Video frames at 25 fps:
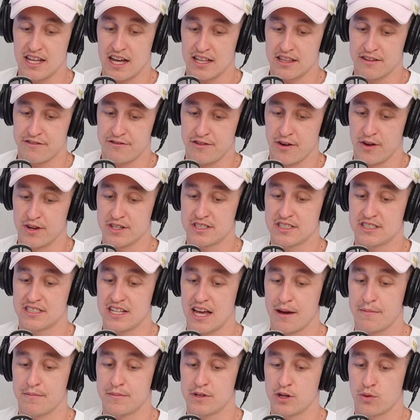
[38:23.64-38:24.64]
that the first
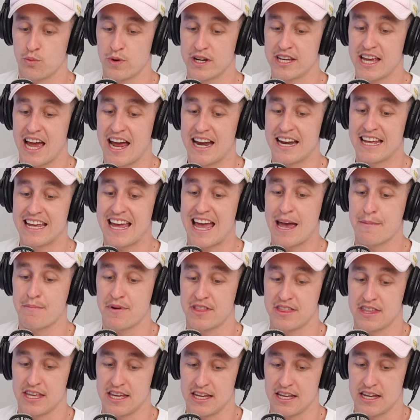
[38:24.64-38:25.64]
step to regaining
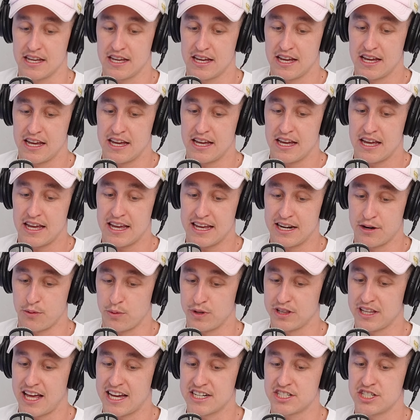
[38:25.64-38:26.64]
empathy in a
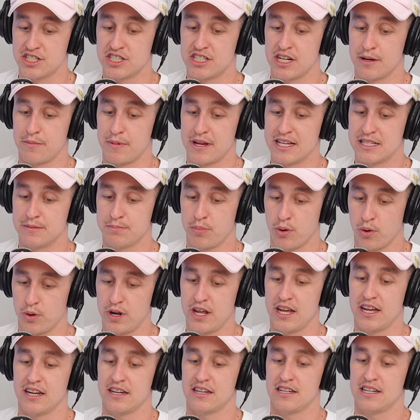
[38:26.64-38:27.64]
relationship is
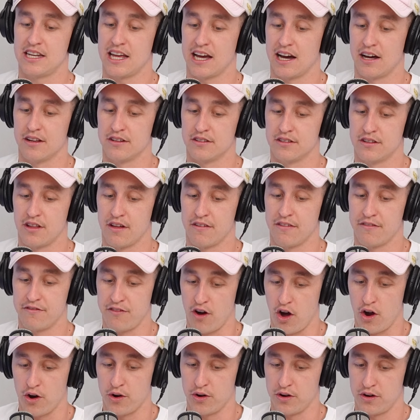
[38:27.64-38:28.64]
putting down the
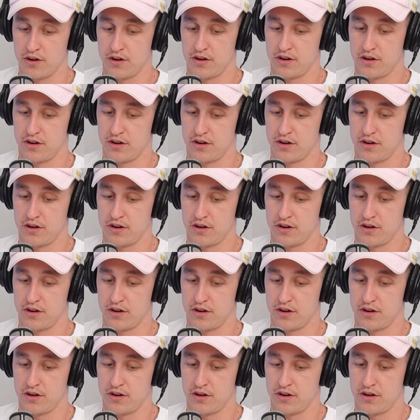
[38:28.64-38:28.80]
phone.